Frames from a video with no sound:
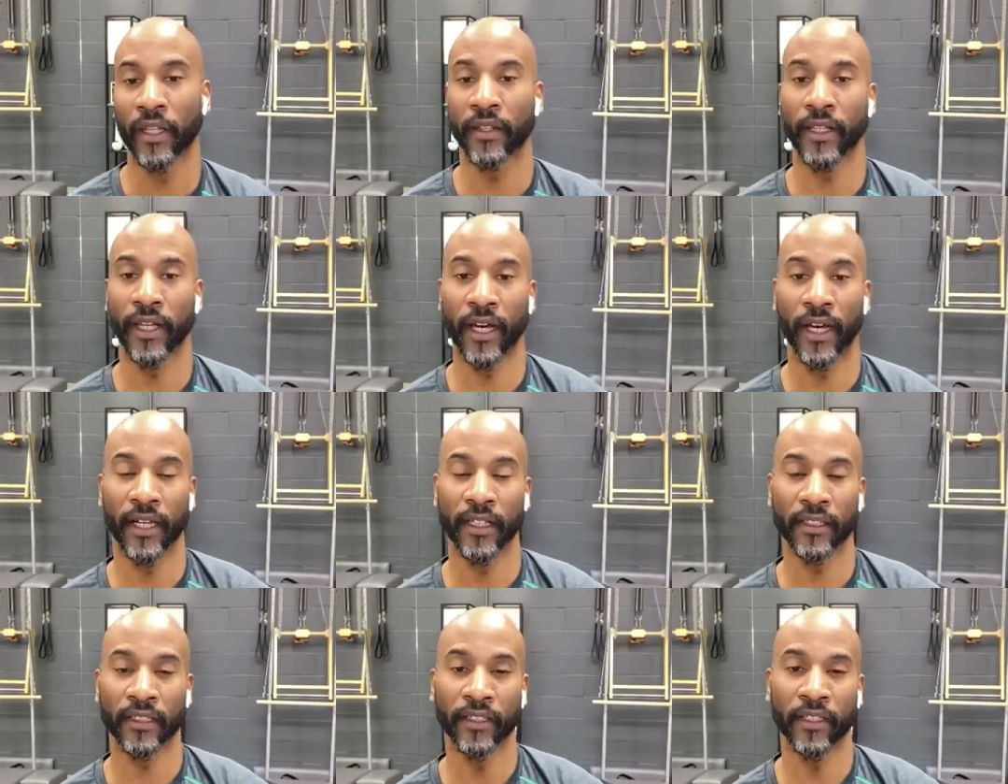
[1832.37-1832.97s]

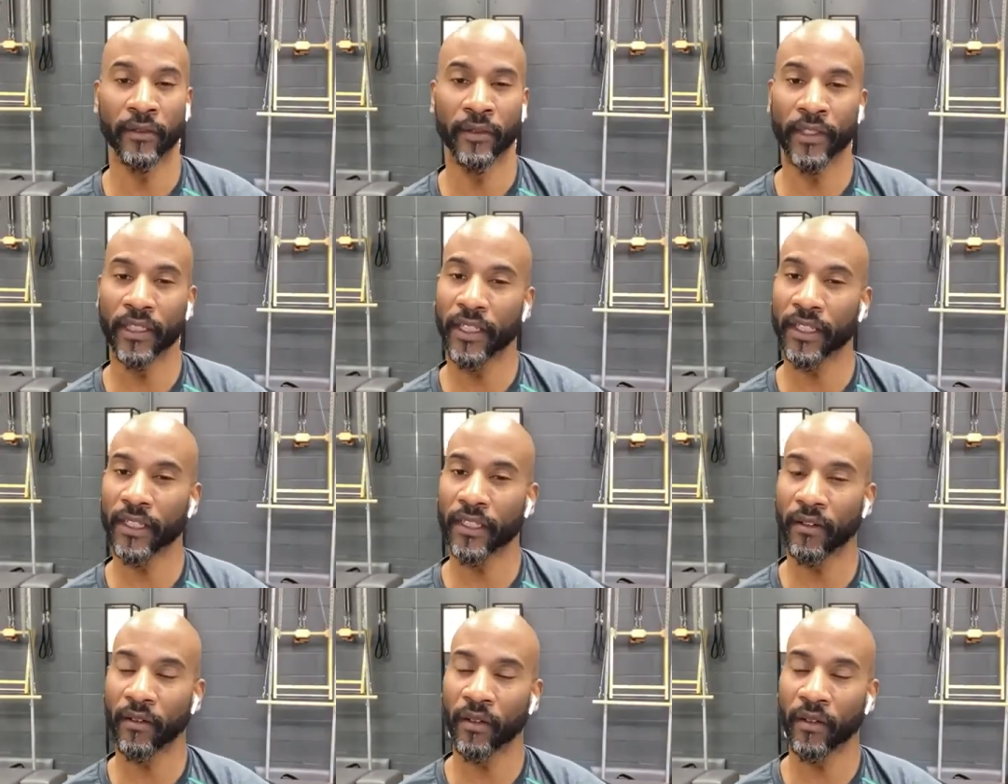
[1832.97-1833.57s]
That, you know what I mean?
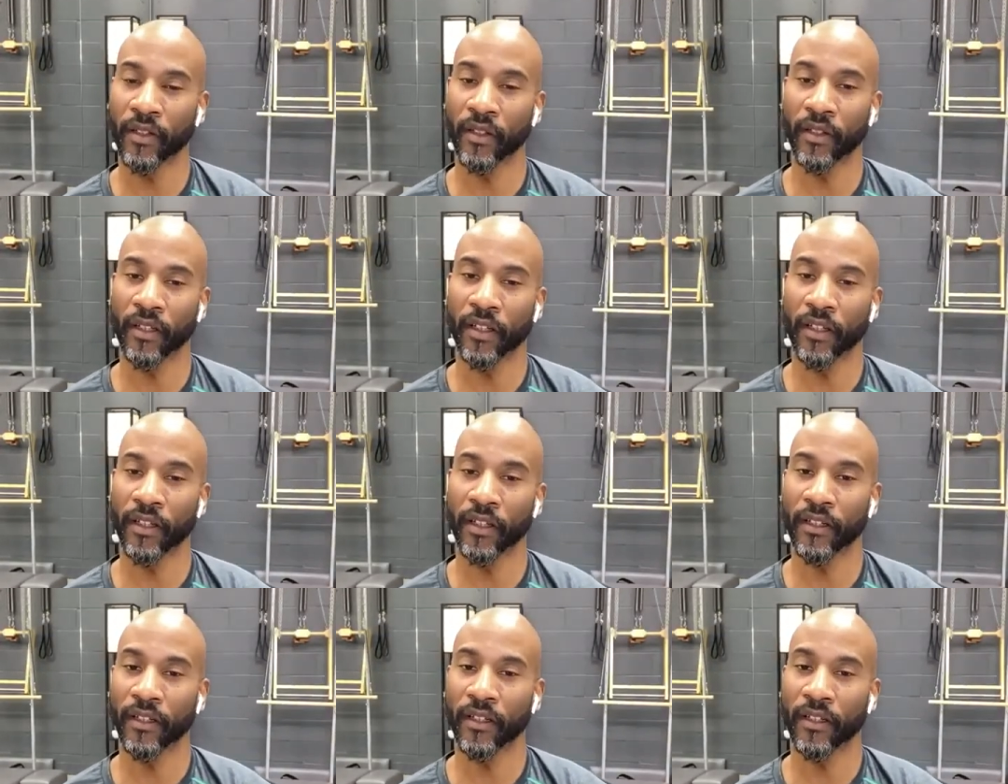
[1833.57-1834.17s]
Like,
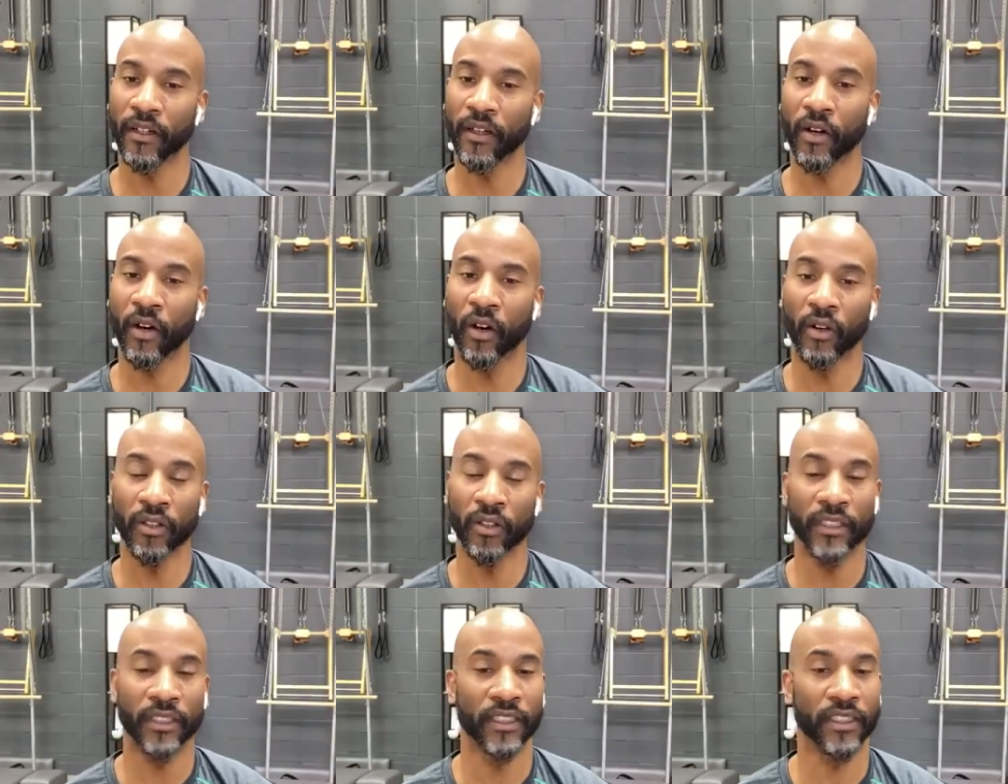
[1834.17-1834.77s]

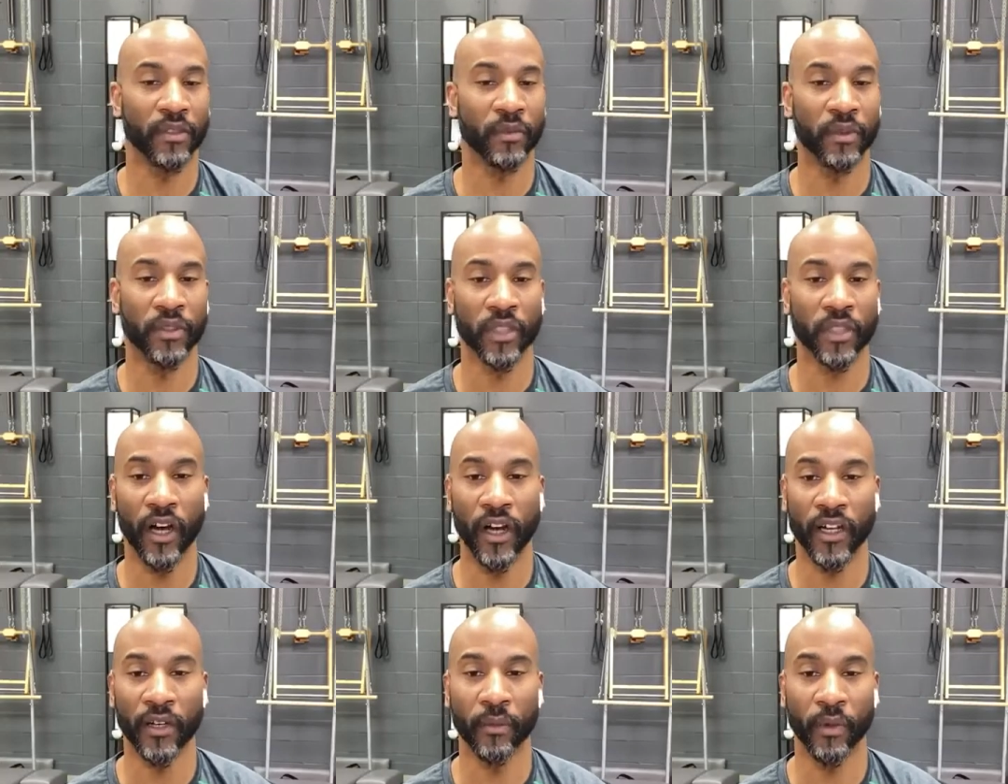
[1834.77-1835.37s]
all these things that we
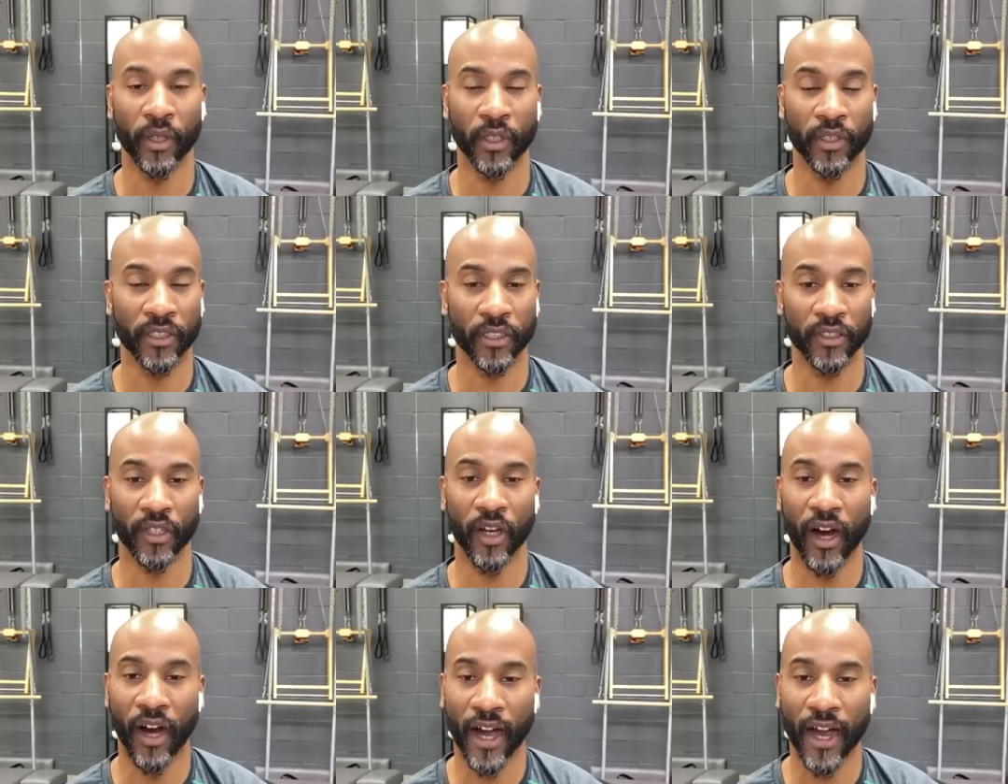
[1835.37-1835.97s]
talk about are such
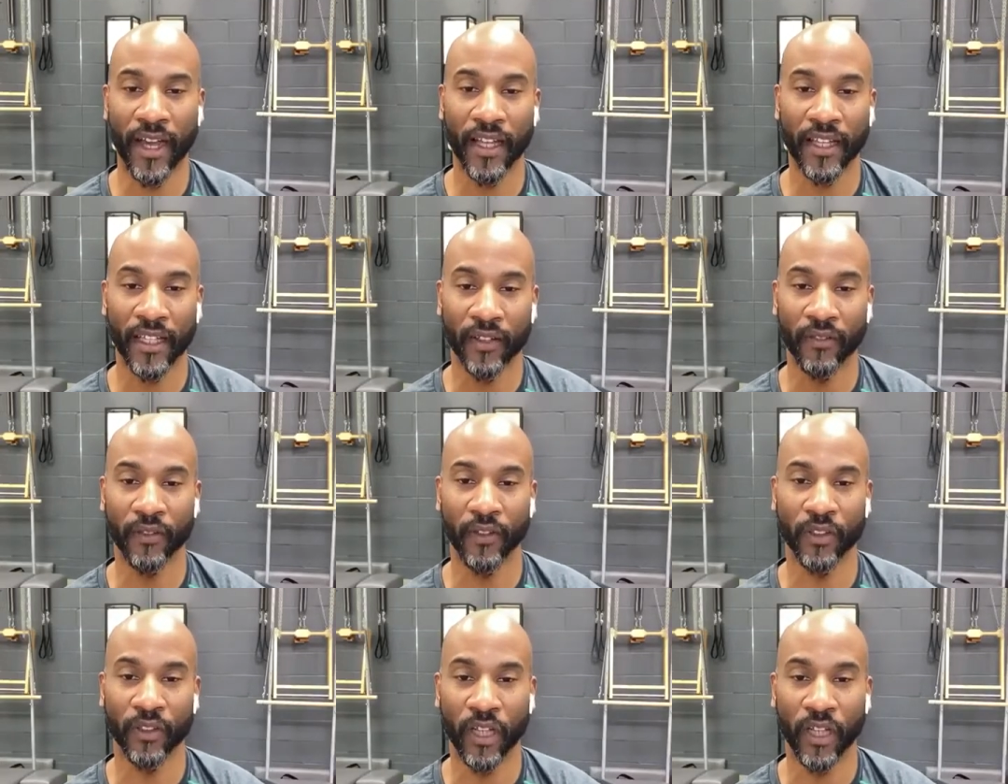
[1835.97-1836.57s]
high
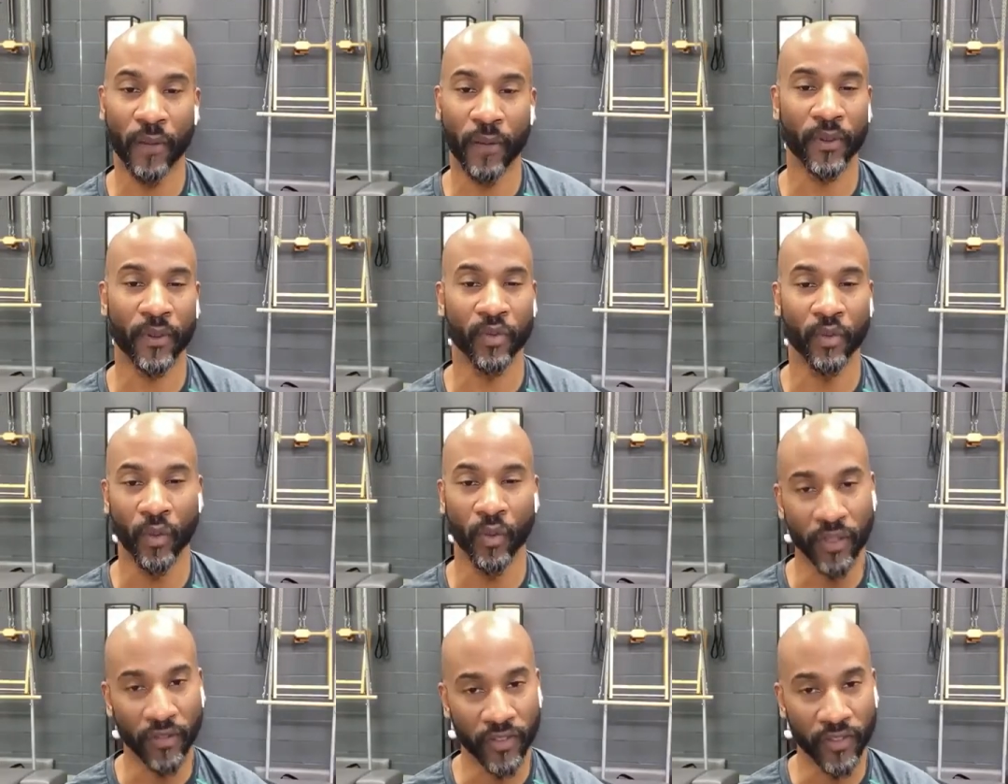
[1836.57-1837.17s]
level topics.
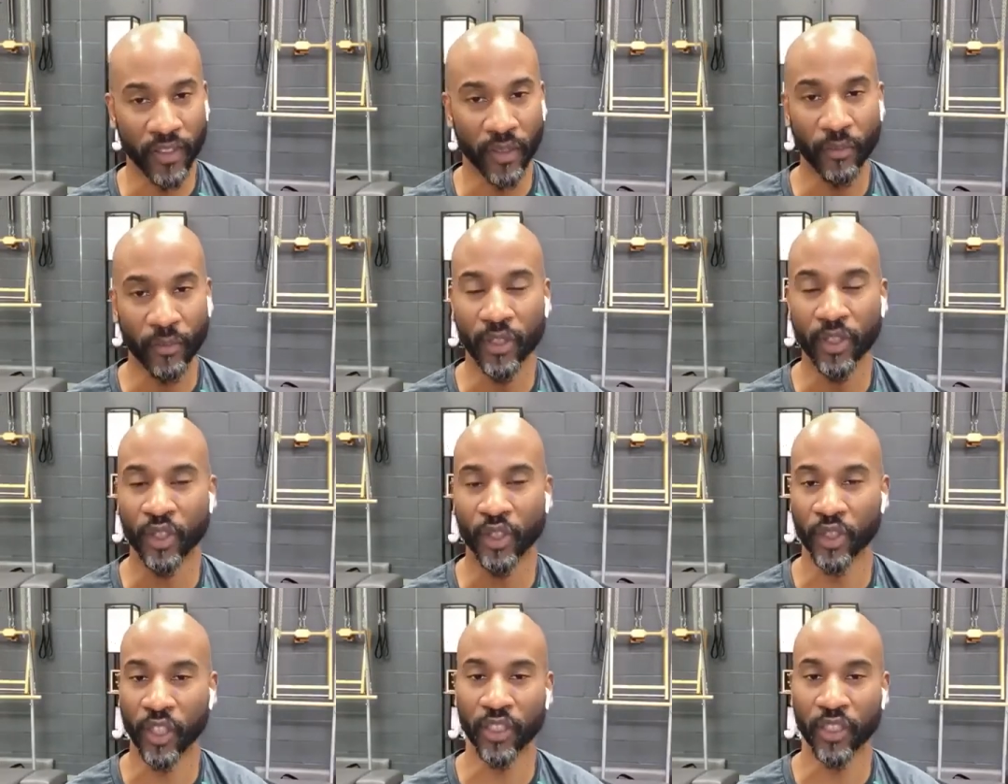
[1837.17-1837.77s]
What if someone
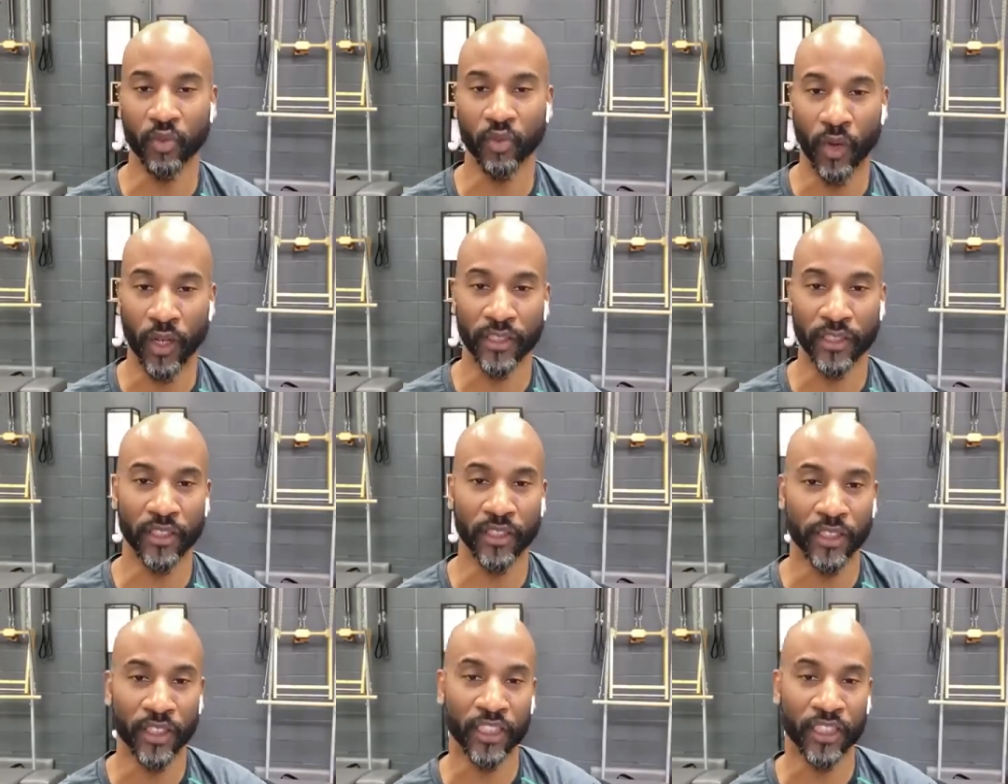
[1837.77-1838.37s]
just wants
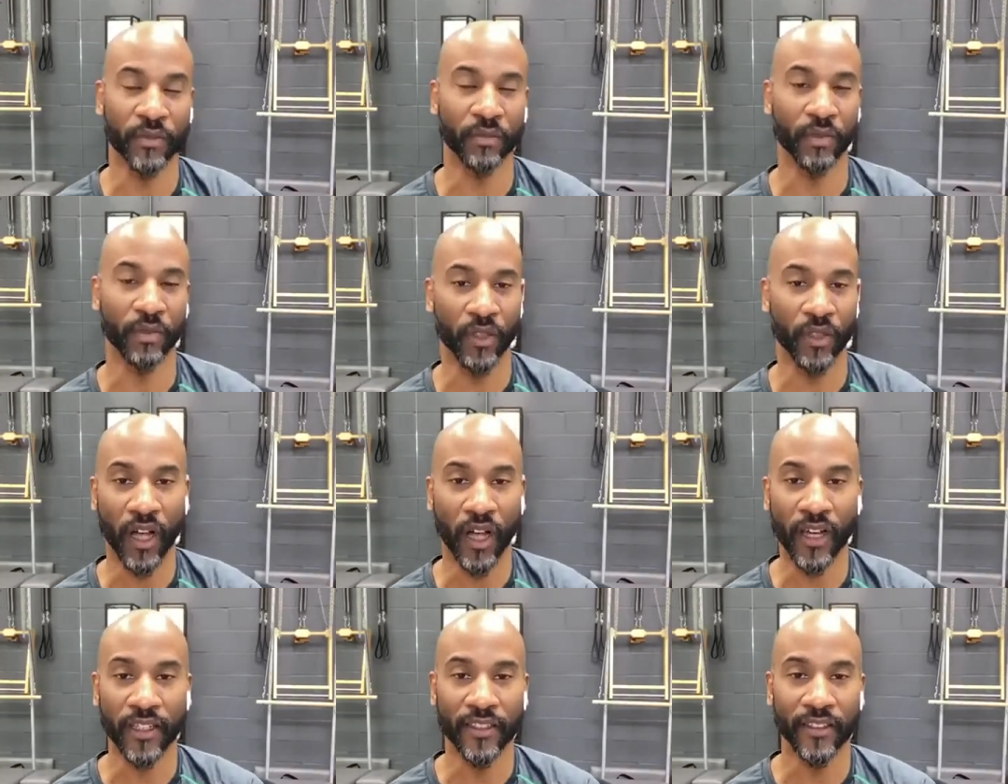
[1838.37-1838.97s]
to teach
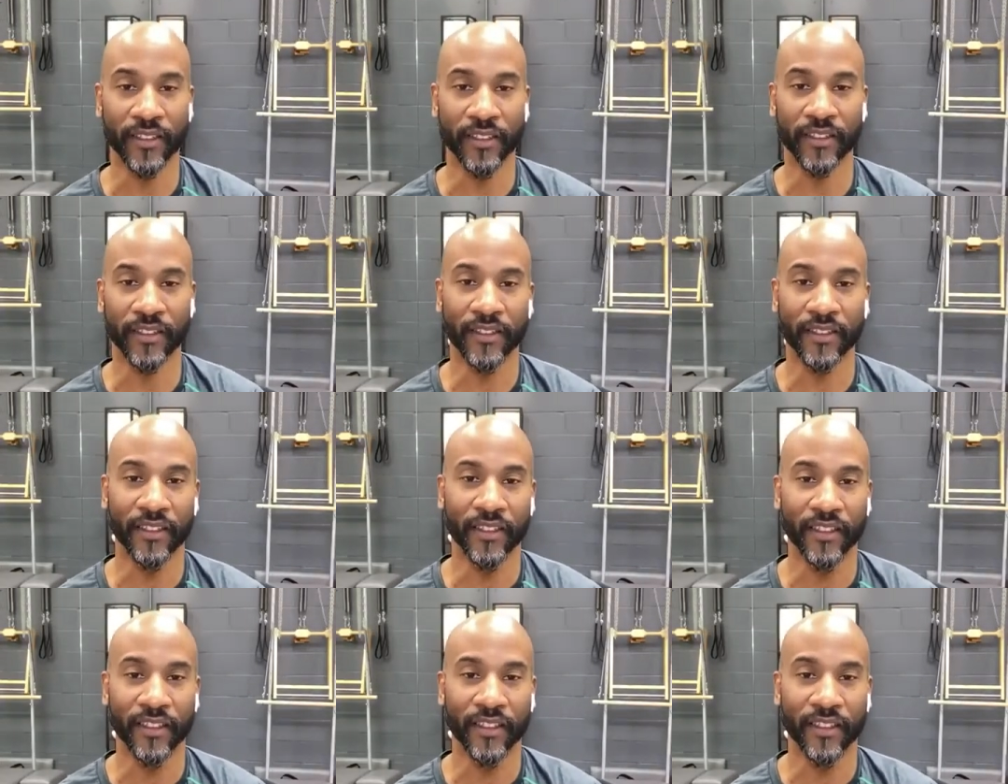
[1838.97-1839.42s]
Pilates?